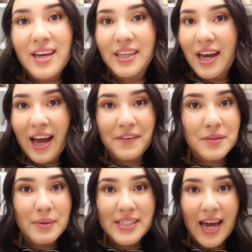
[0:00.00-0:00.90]
you have to
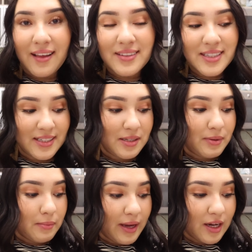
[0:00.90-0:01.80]
be talented to
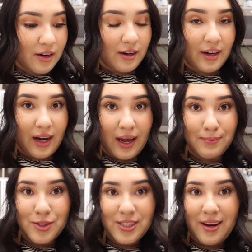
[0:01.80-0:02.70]
be a baker, and I'm
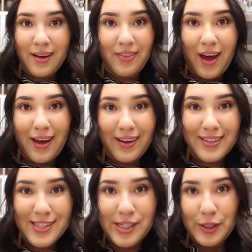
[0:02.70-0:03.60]
just not
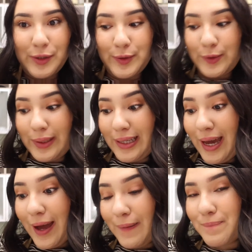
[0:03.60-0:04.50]
that. So
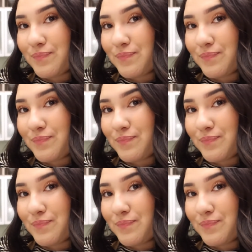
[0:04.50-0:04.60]
yeah,